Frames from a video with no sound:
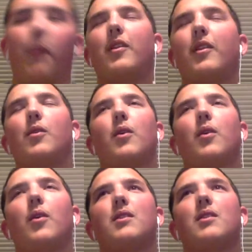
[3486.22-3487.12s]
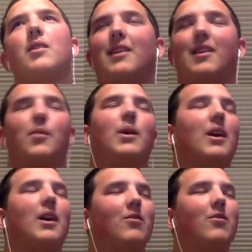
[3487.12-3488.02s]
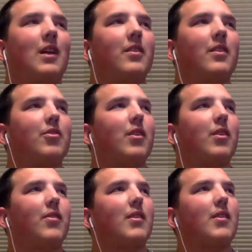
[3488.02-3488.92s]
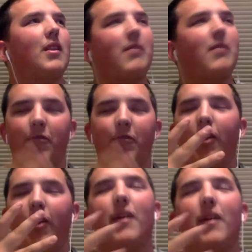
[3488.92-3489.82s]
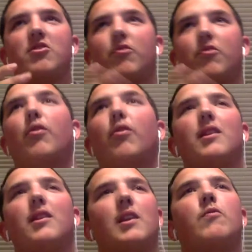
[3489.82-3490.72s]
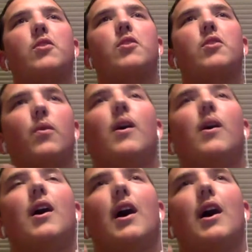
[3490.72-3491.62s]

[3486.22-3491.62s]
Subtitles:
so I think we covered a lot of things. So that's say final message for me and then for you.